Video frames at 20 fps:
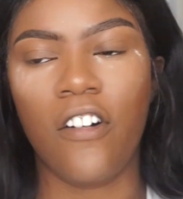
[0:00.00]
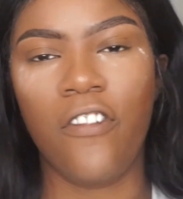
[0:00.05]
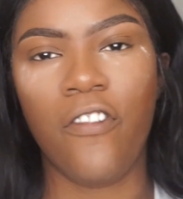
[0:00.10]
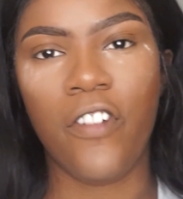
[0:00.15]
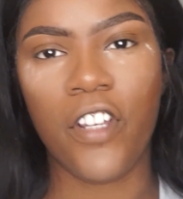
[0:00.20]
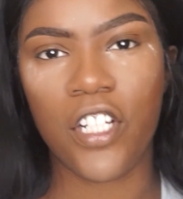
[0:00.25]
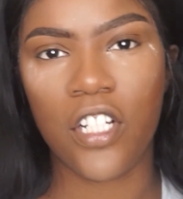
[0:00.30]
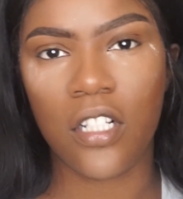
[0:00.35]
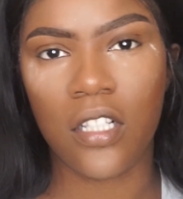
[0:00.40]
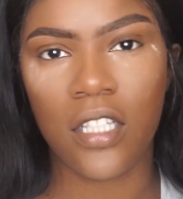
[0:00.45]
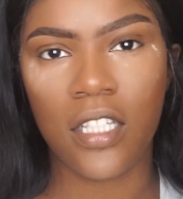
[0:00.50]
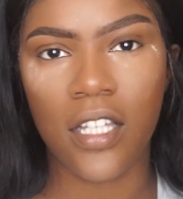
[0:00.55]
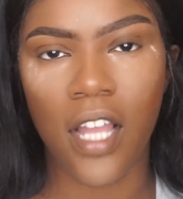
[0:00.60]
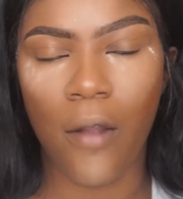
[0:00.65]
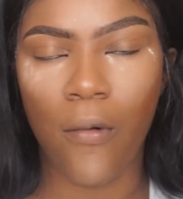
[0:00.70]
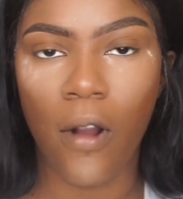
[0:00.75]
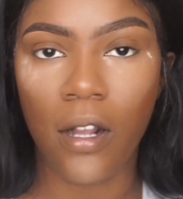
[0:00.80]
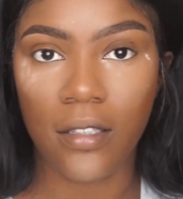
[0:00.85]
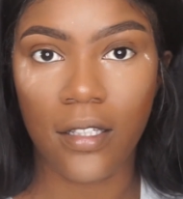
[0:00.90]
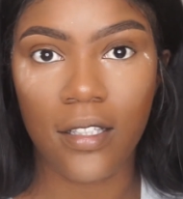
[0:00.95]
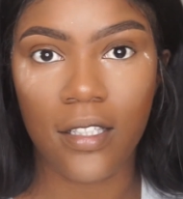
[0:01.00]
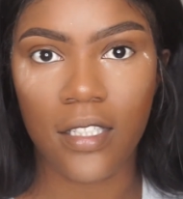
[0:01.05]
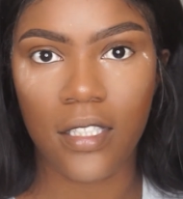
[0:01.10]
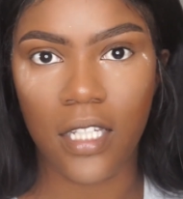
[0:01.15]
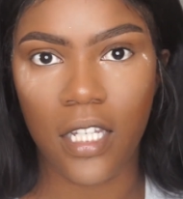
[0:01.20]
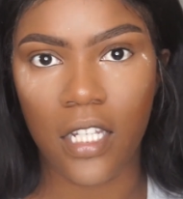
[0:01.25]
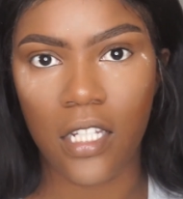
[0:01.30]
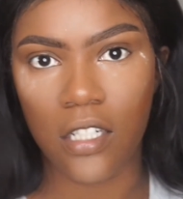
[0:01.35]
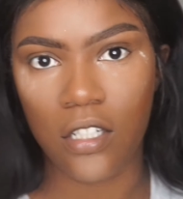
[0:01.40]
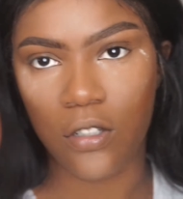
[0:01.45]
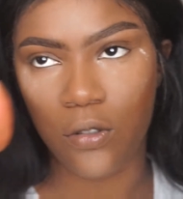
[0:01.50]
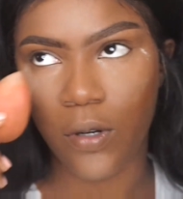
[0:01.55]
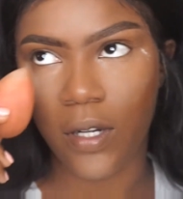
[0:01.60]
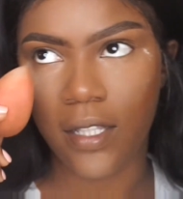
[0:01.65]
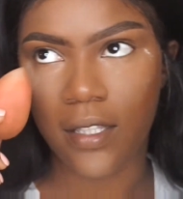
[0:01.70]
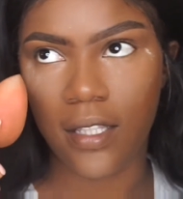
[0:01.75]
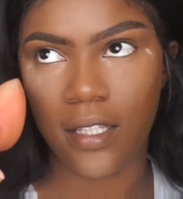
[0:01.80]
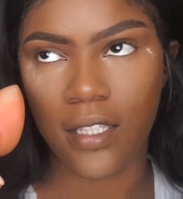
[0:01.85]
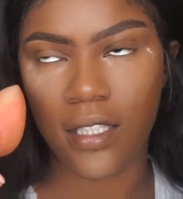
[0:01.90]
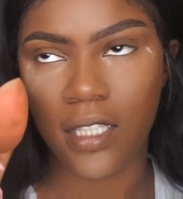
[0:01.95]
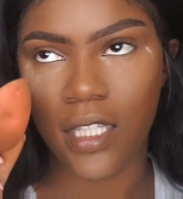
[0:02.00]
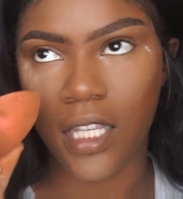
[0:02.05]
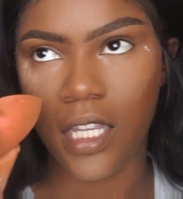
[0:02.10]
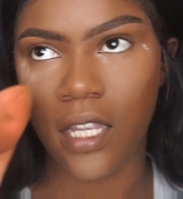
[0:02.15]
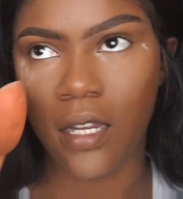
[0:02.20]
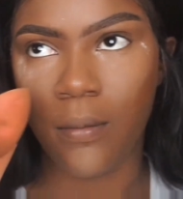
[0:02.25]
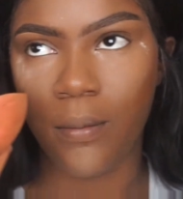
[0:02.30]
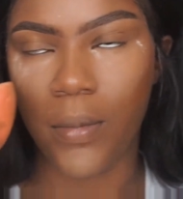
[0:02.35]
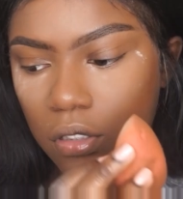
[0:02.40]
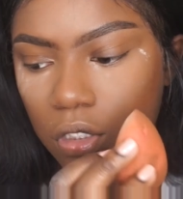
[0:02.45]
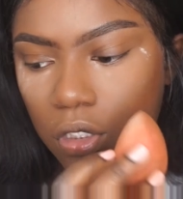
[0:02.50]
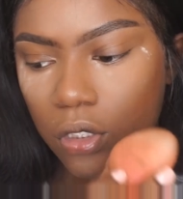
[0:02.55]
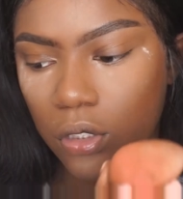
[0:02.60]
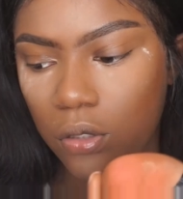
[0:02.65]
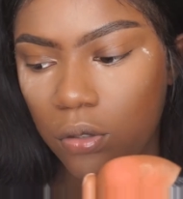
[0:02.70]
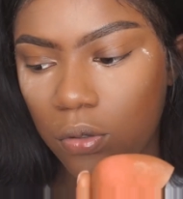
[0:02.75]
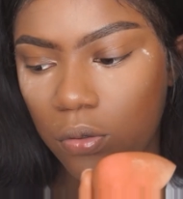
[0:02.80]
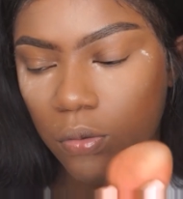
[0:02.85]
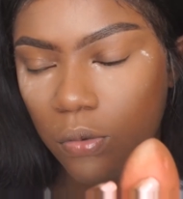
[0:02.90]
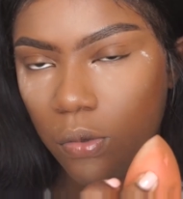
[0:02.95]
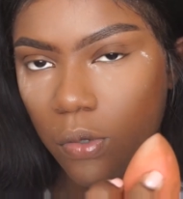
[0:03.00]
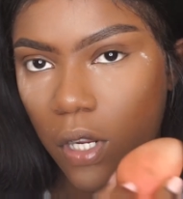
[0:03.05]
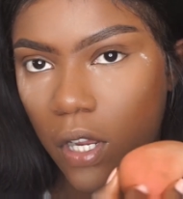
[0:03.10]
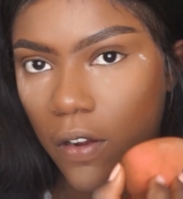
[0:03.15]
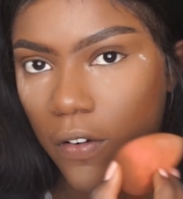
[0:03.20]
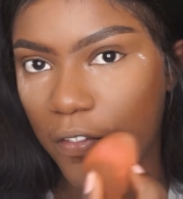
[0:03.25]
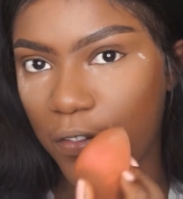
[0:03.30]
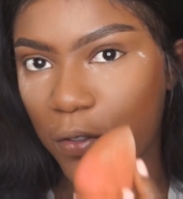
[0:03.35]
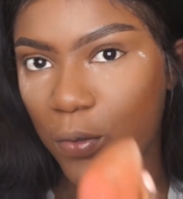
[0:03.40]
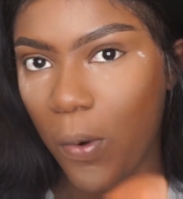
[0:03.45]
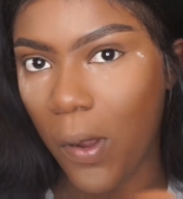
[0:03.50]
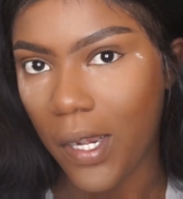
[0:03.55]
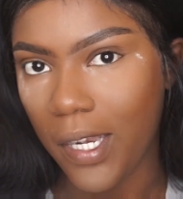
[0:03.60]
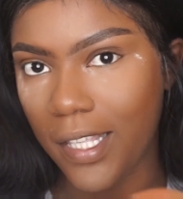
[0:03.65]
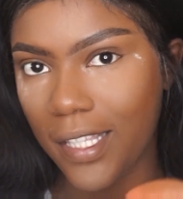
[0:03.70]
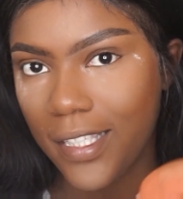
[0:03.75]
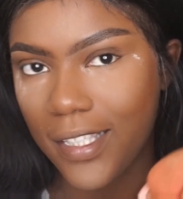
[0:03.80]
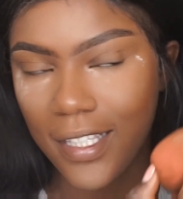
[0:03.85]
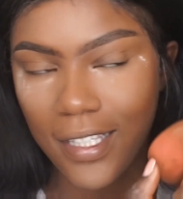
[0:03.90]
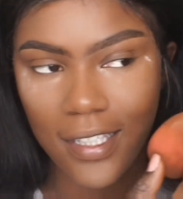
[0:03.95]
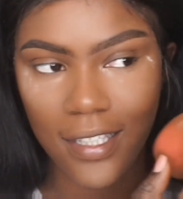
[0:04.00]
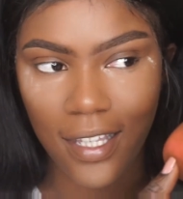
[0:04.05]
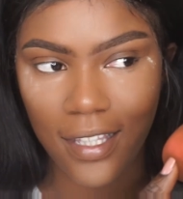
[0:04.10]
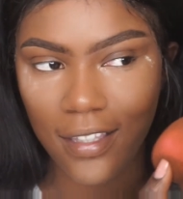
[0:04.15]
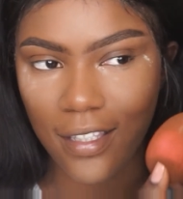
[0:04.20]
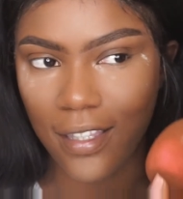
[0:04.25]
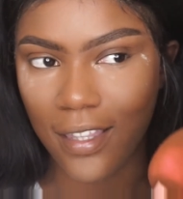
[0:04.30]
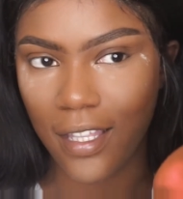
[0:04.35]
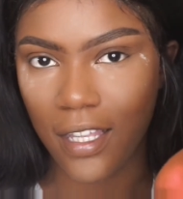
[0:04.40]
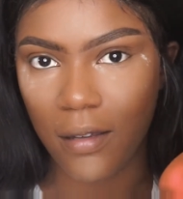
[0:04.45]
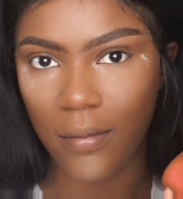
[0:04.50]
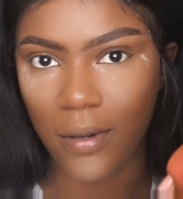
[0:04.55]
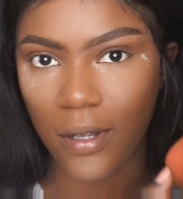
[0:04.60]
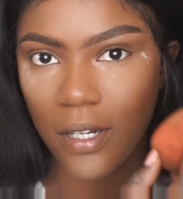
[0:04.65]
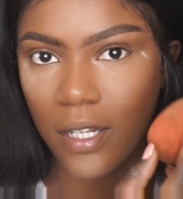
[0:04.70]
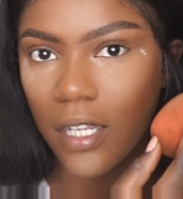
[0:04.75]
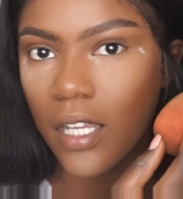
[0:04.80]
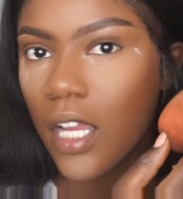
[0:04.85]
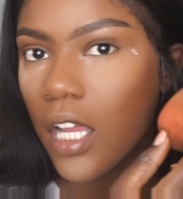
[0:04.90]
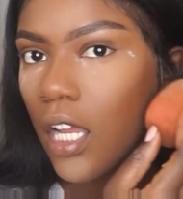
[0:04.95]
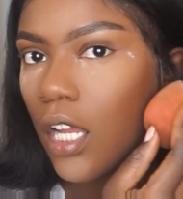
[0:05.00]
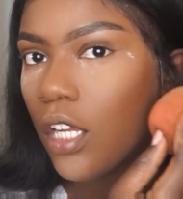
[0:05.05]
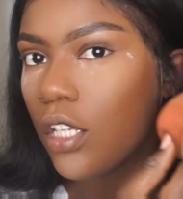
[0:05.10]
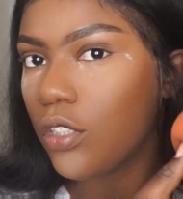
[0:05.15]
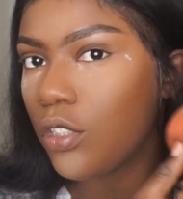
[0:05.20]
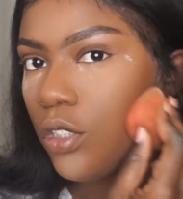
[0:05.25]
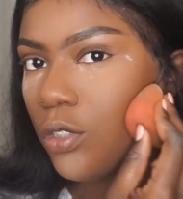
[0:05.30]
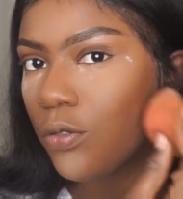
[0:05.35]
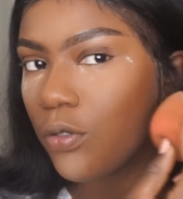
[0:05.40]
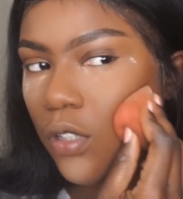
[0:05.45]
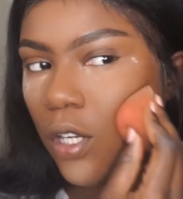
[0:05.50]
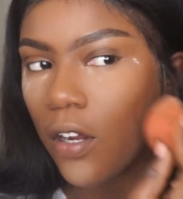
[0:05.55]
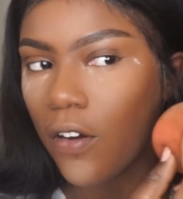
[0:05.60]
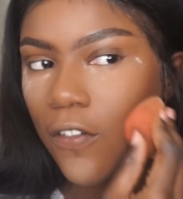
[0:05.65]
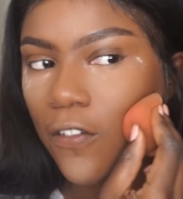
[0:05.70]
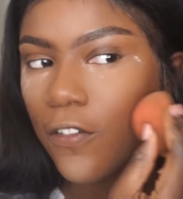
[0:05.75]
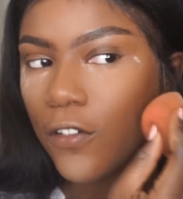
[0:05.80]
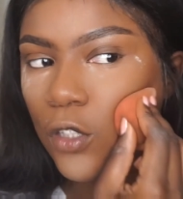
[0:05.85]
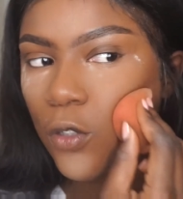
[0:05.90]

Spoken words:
officially. I walked on stage 2016, June of 2016. I have to think about it. June of